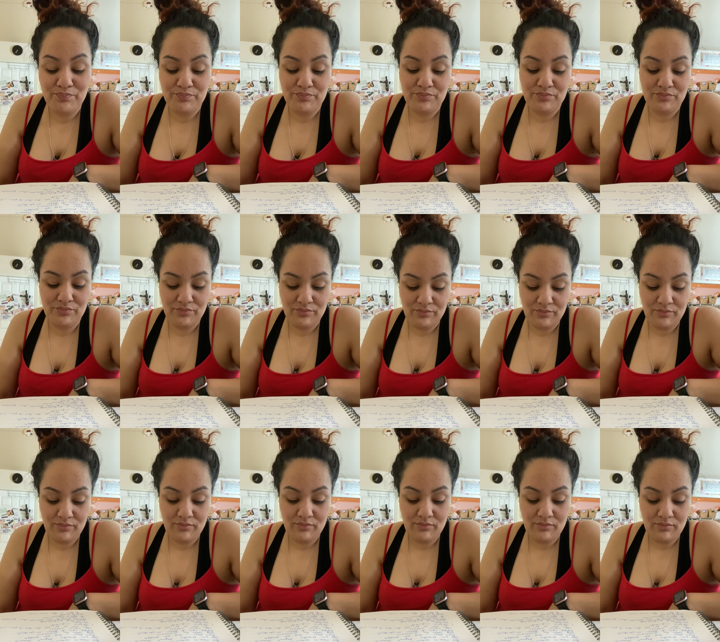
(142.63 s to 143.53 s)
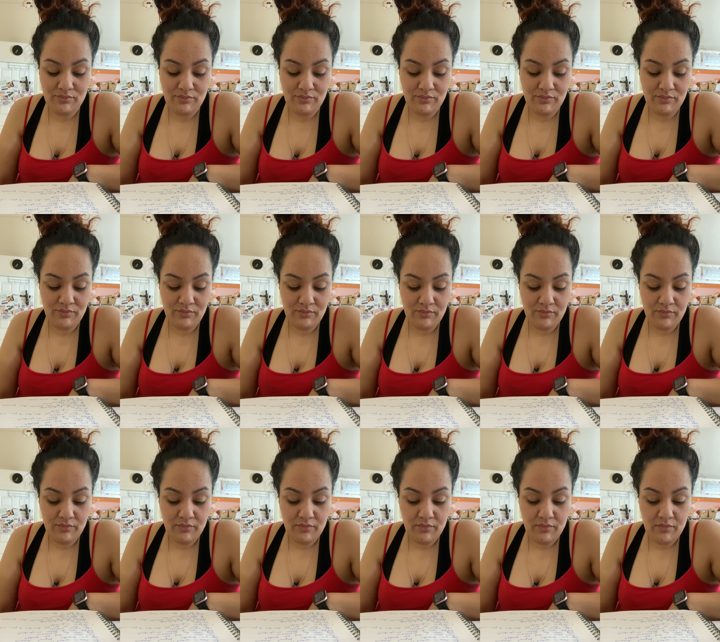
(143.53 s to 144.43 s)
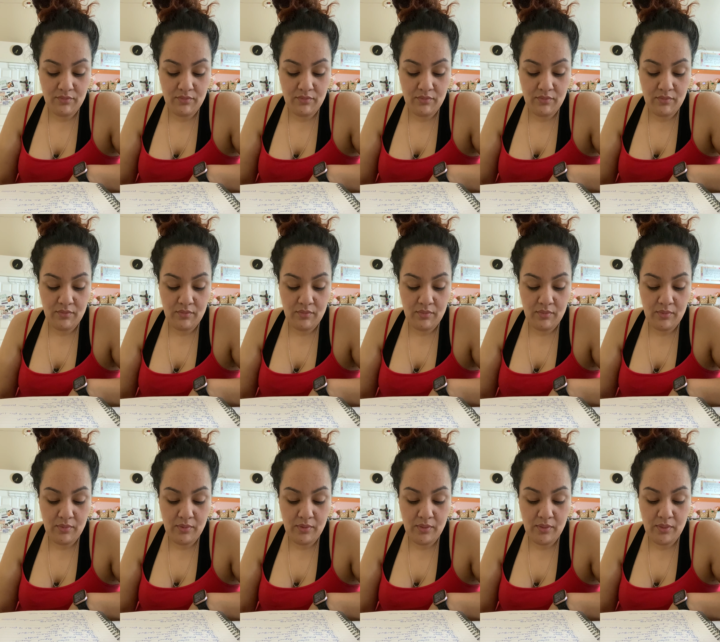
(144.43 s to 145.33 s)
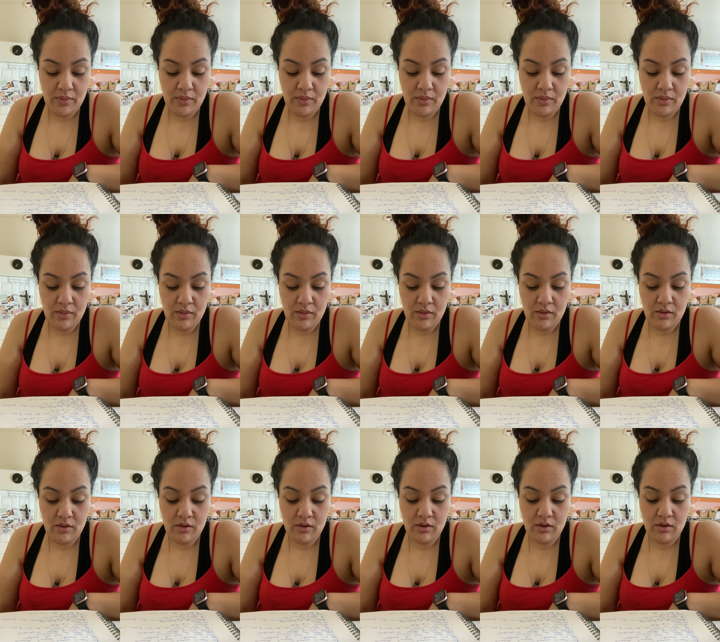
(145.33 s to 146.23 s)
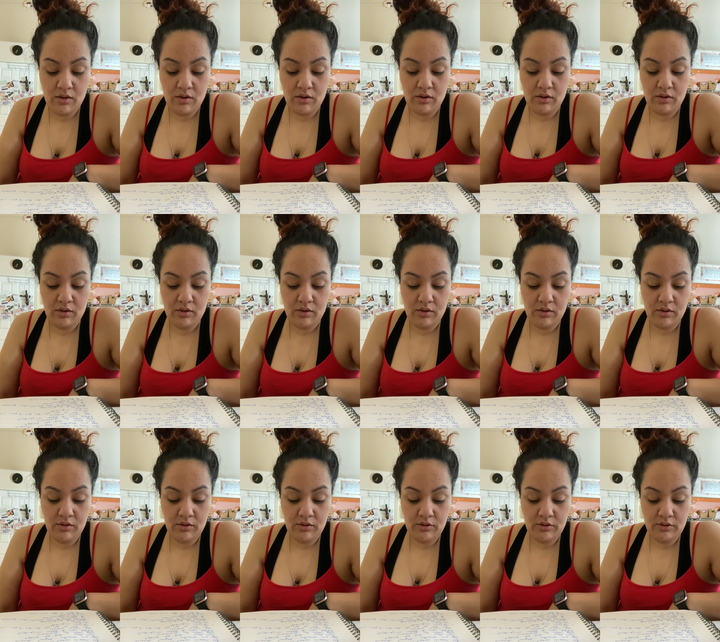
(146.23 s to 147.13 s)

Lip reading: Nobody speaks.